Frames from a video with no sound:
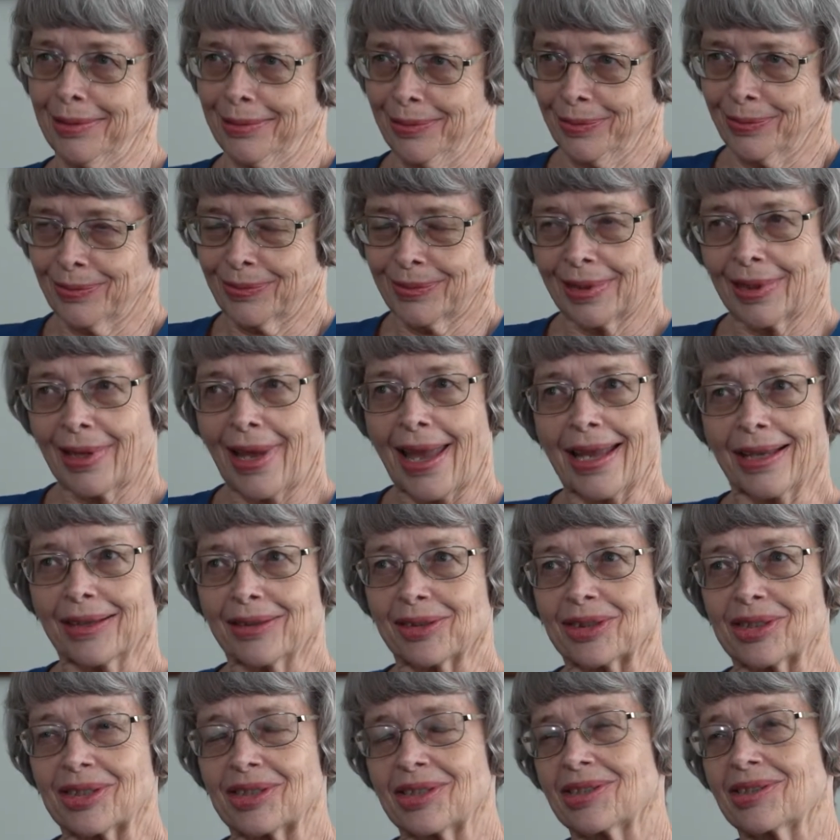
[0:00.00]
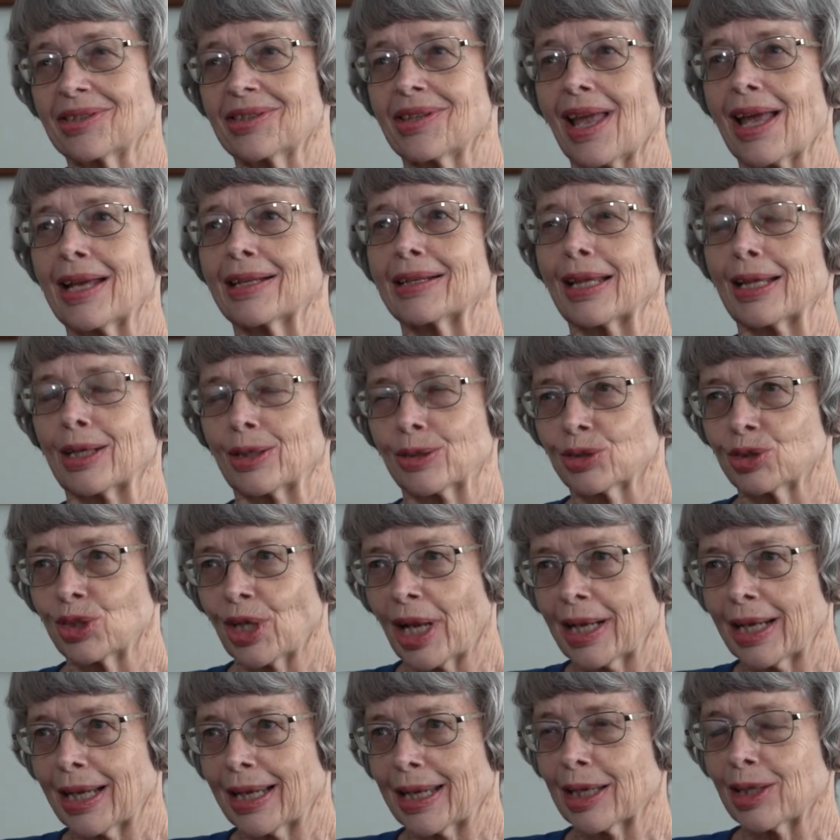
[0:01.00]
relaxed and
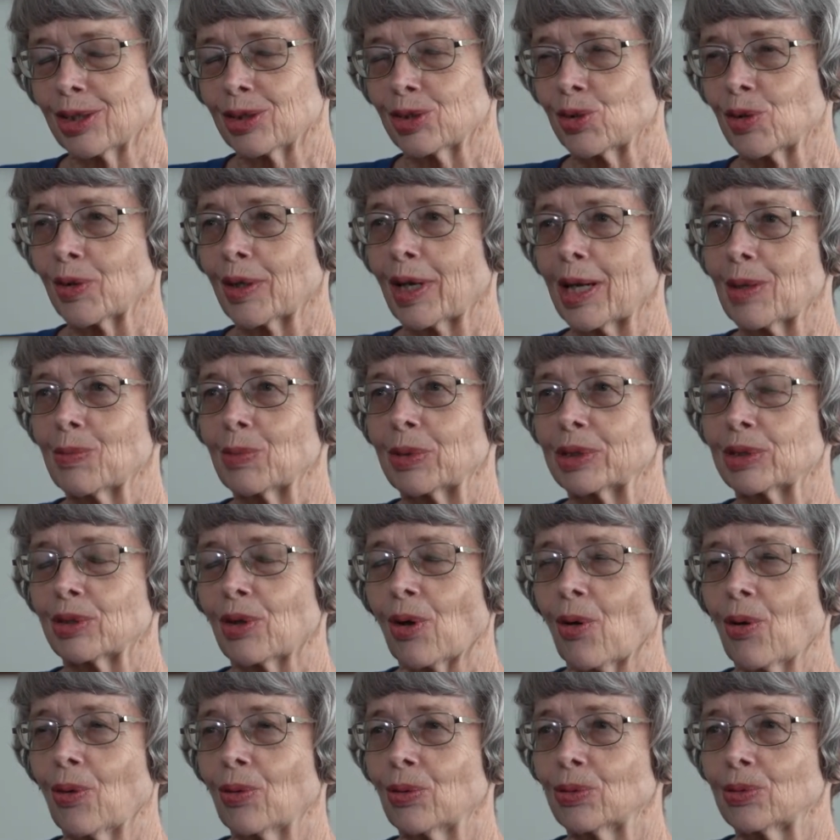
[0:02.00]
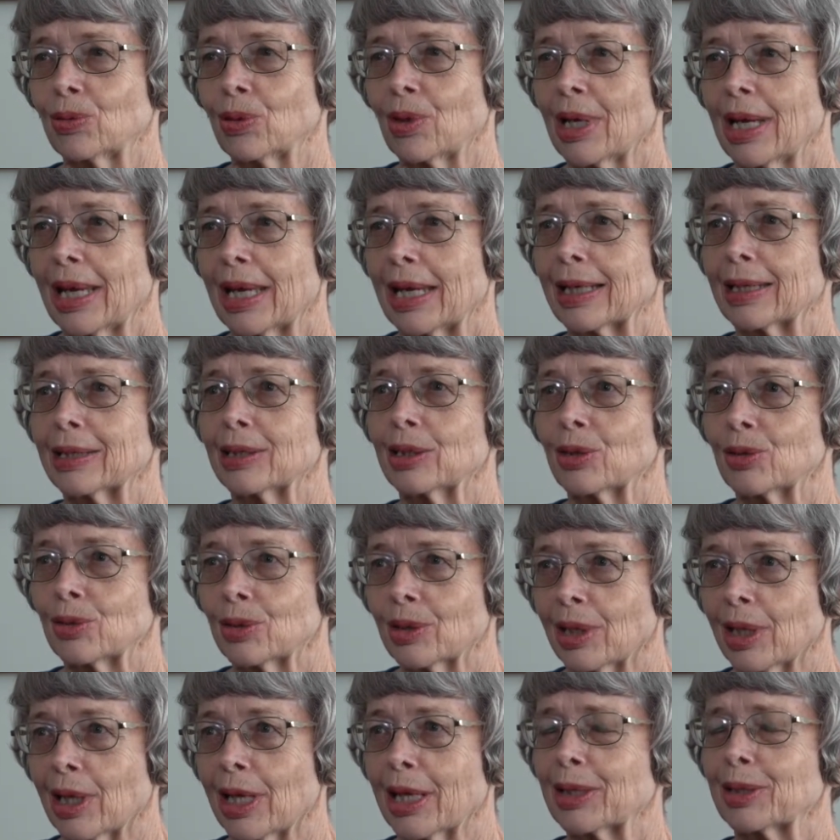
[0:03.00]
energetic as you come and go and
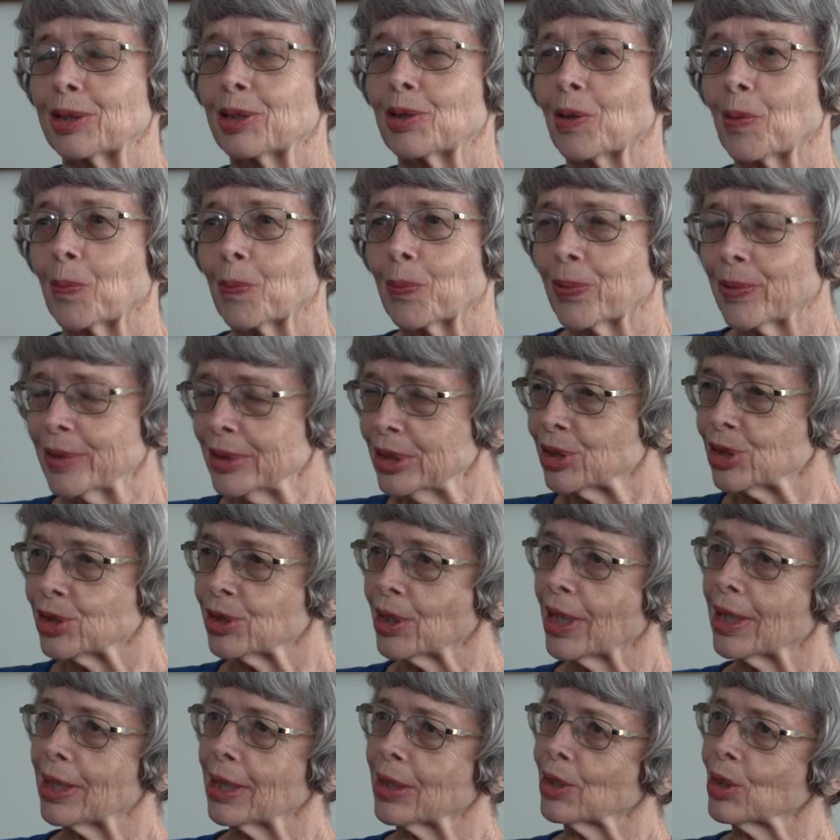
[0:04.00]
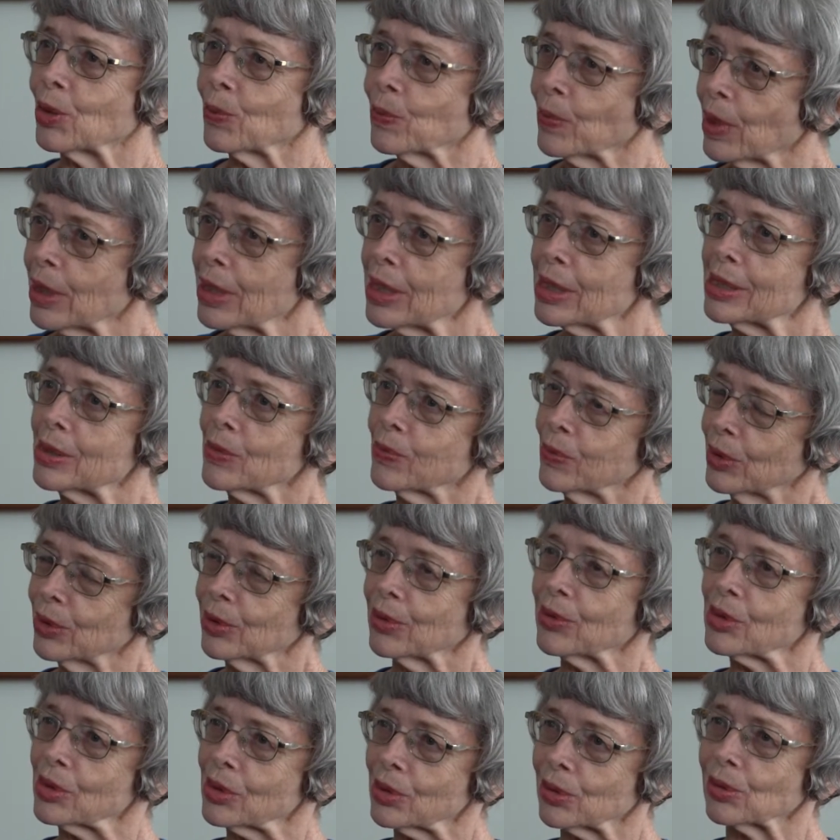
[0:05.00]
look like you're appreciating the place when
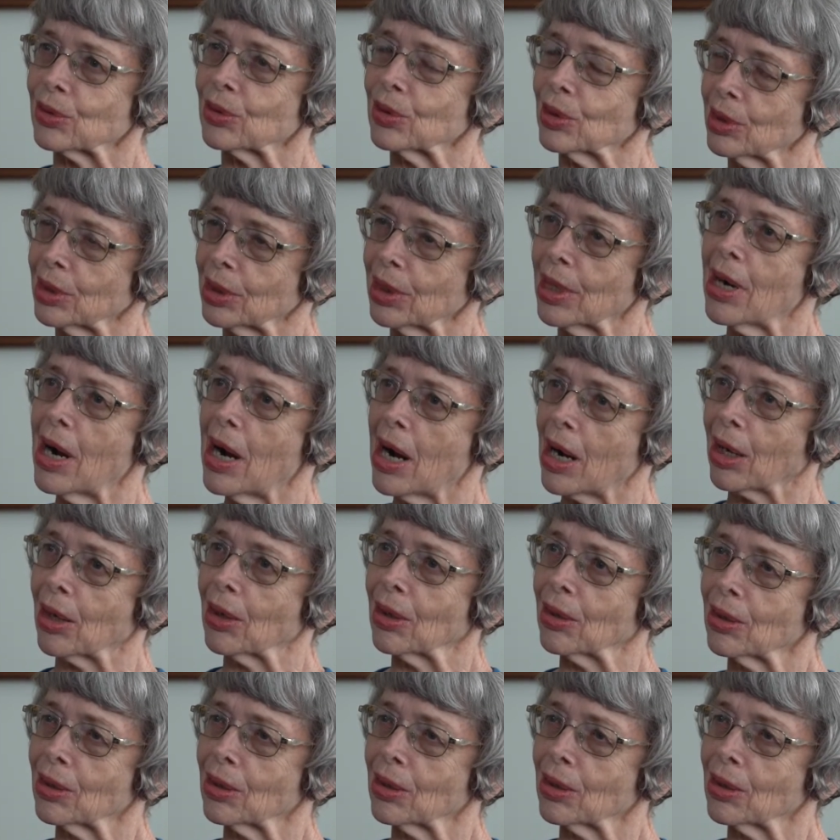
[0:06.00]
you certainly are.